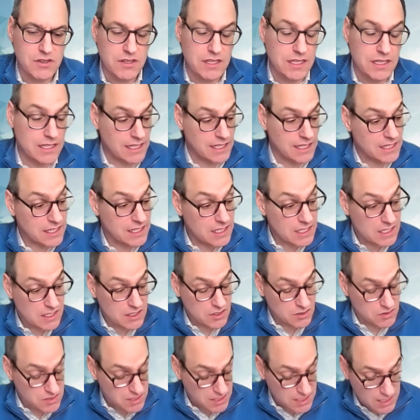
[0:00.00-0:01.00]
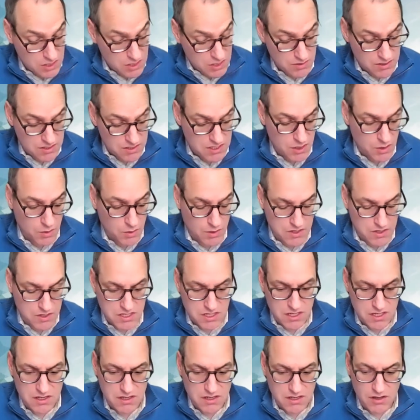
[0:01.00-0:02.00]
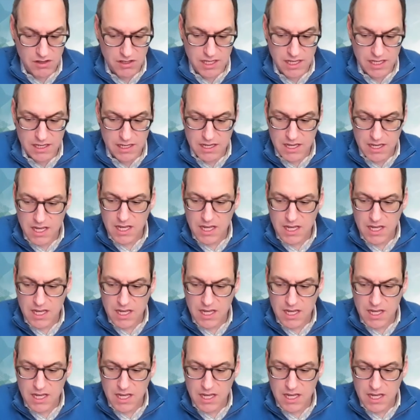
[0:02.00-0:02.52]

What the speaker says: And then there's an interesting question to look at: